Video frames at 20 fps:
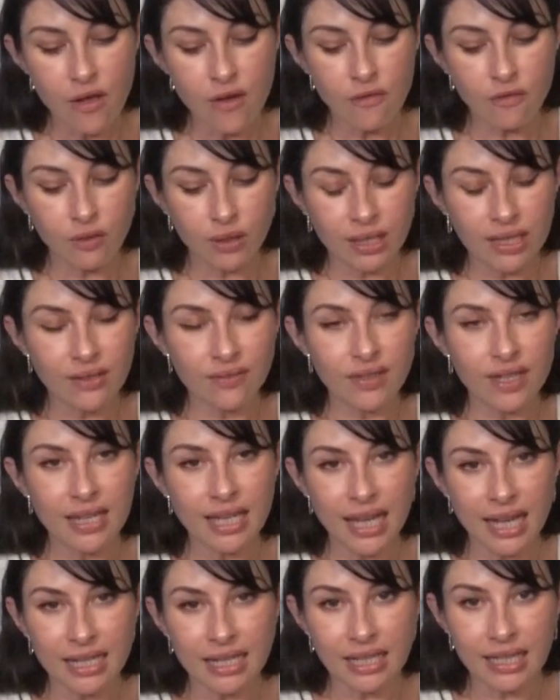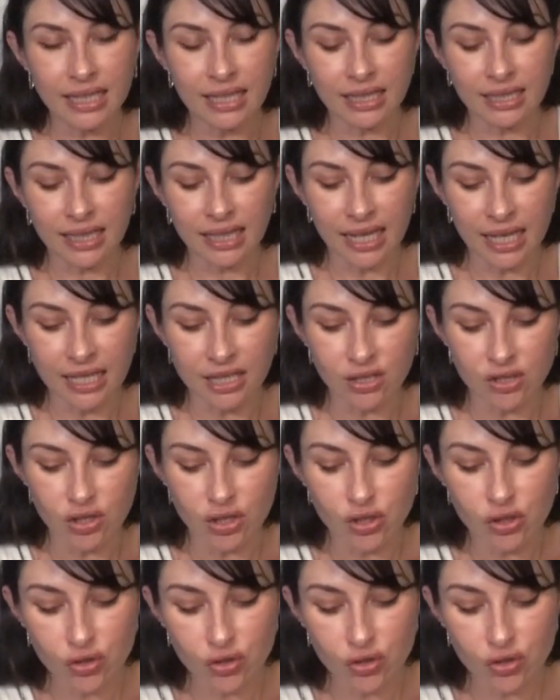forgiving and healing energy.